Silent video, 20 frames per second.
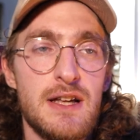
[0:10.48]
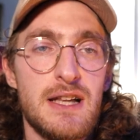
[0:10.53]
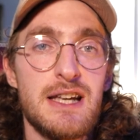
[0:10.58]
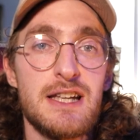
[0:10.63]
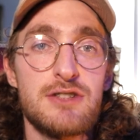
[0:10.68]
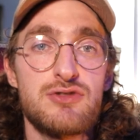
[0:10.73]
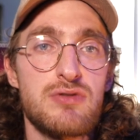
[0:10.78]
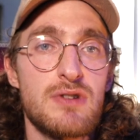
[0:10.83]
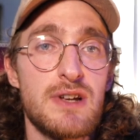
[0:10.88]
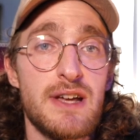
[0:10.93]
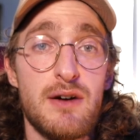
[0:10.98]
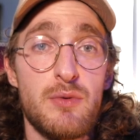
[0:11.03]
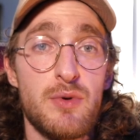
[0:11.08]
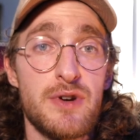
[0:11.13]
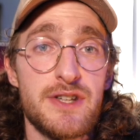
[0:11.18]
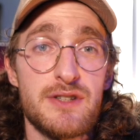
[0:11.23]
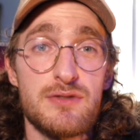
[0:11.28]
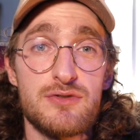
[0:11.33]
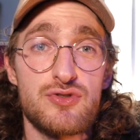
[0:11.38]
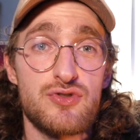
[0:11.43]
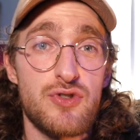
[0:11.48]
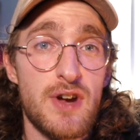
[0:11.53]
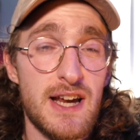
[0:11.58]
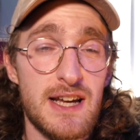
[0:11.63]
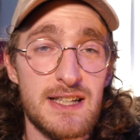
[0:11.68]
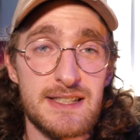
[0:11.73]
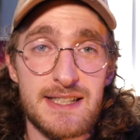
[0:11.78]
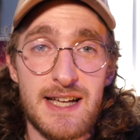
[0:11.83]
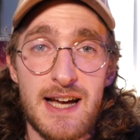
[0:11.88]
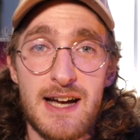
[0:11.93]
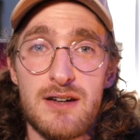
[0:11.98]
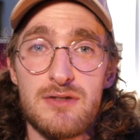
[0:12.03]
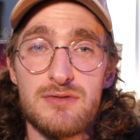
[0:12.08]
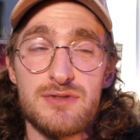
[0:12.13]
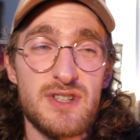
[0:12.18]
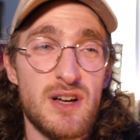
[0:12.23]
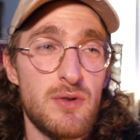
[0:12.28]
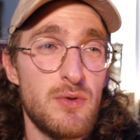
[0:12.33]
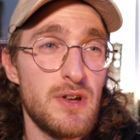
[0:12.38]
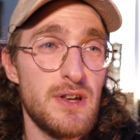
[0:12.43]
literally I want to use trailer
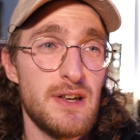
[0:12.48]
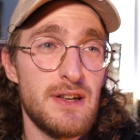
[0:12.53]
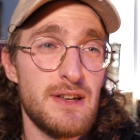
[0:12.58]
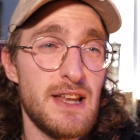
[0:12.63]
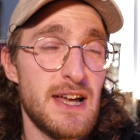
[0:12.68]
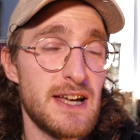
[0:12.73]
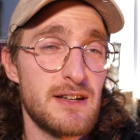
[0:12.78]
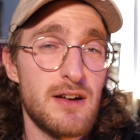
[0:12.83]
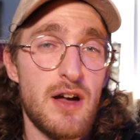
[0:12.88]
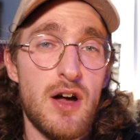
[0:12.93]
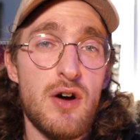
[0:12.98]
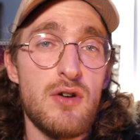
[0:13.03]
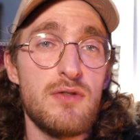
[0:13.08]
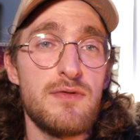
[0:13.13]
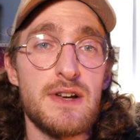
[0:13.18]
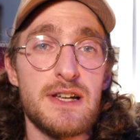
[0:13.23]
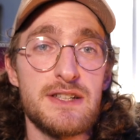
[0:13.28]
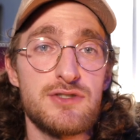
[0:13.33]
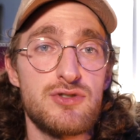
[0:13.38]
sounds. I want like overly